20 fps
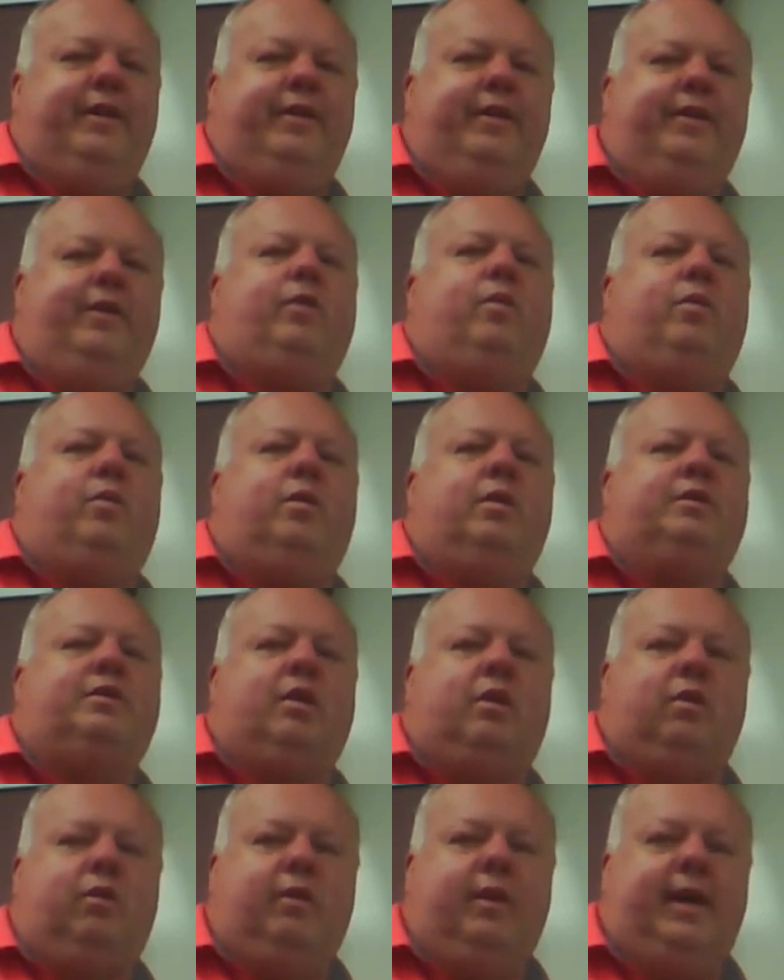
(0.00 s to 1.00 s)
of the course
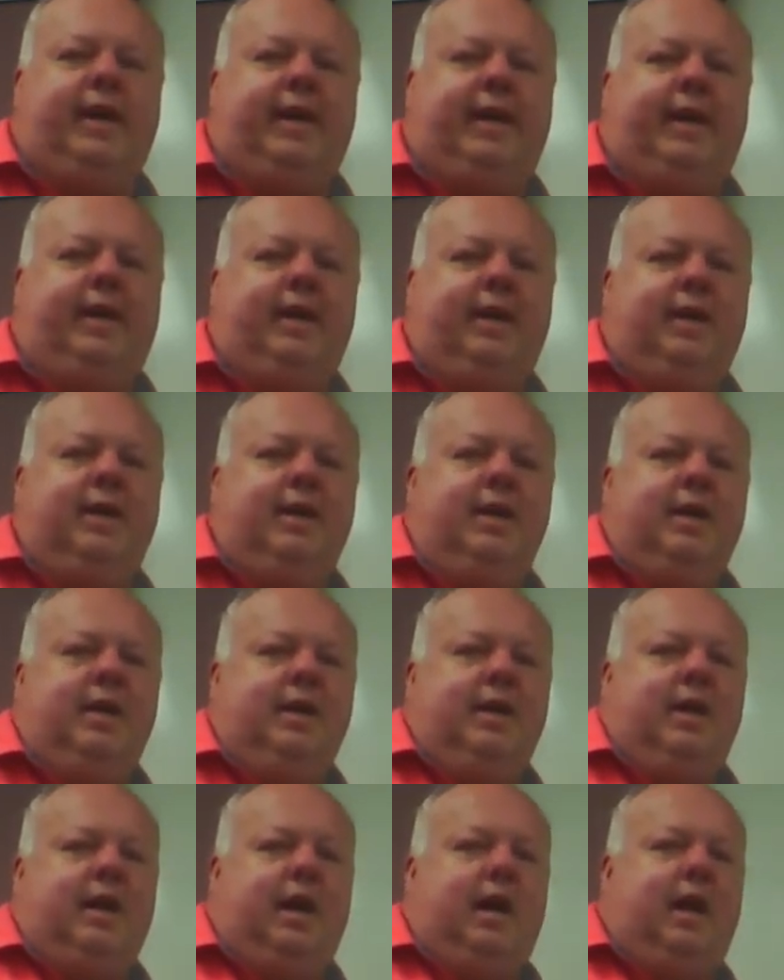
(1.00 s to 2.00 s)
already.
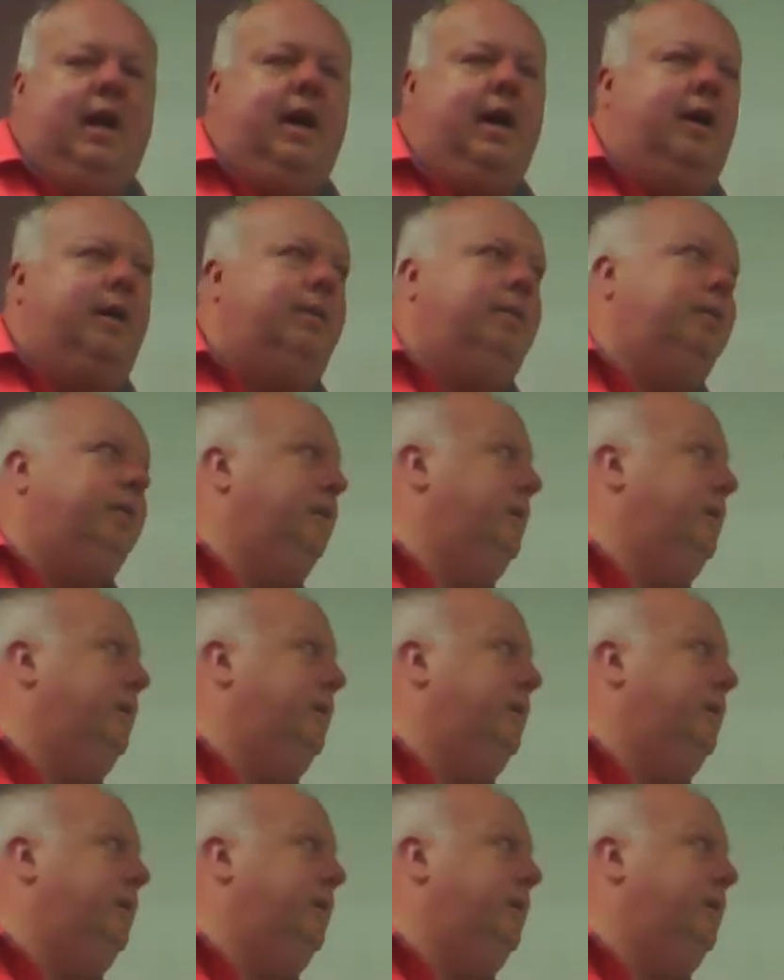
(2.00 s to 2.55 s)
Some